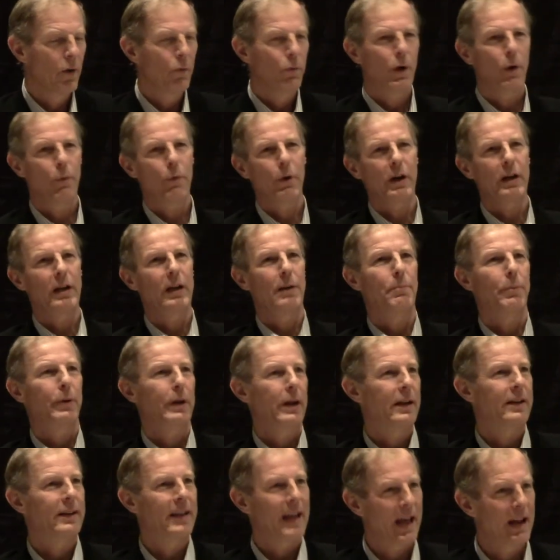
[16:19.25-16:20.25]
well, we're going to
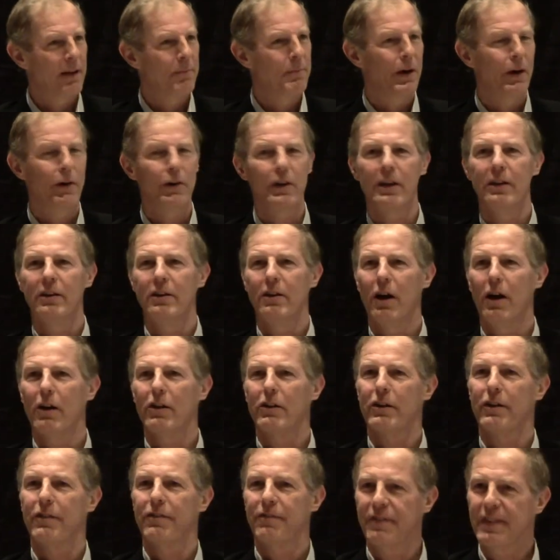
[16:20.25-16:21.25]
put a ten million
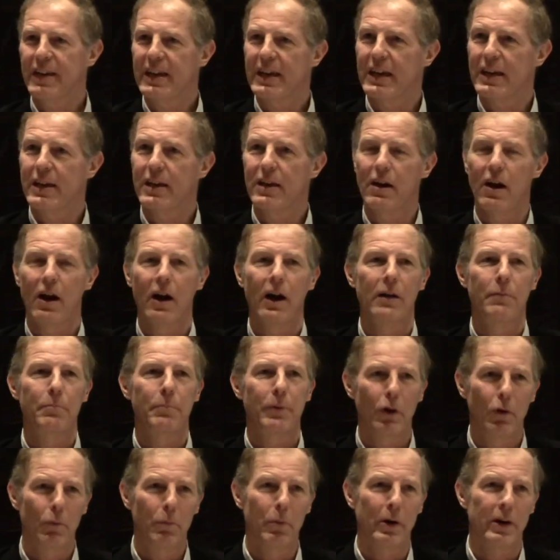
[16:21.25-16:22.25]
dollar fee on
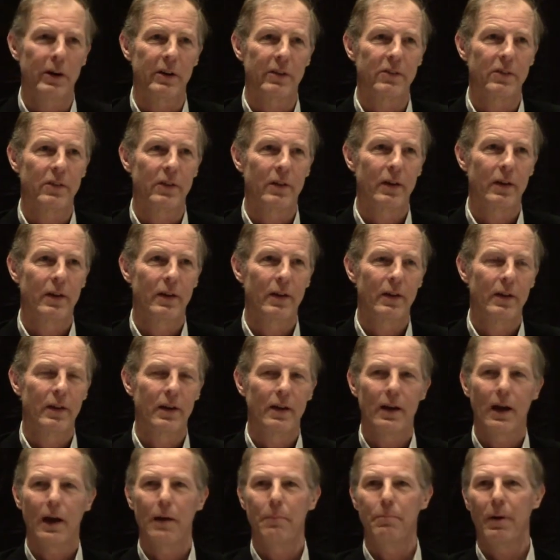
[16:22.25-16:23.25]
billboards
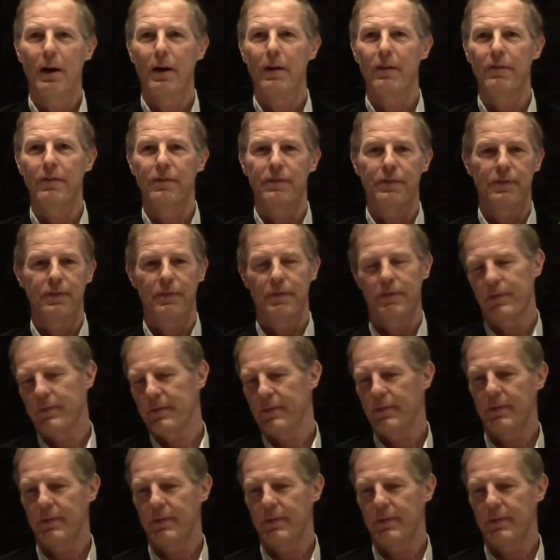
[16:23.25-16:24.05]
above,